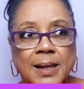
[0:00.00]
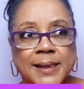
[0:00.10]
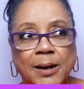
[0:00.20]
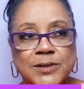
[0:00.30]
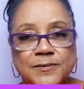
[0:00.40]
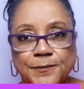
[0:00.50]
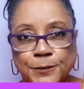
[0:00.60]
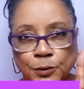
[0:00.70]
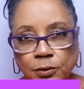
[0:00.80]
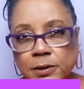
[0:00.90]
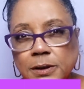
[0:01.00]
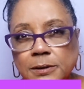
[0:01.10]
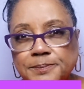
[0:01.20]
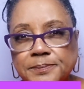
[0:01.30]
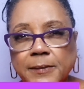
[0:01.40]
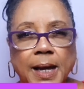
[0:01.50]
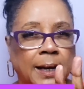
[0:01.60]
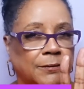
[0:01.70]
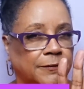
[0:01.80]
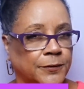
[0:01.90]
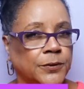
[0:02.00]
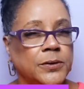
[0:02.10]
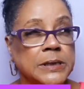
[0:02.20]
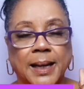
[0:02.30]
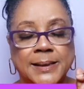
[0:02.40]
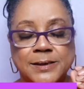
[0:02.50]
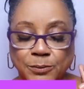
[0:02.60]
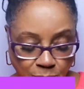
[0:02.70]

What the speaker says: That was floral and fruit and some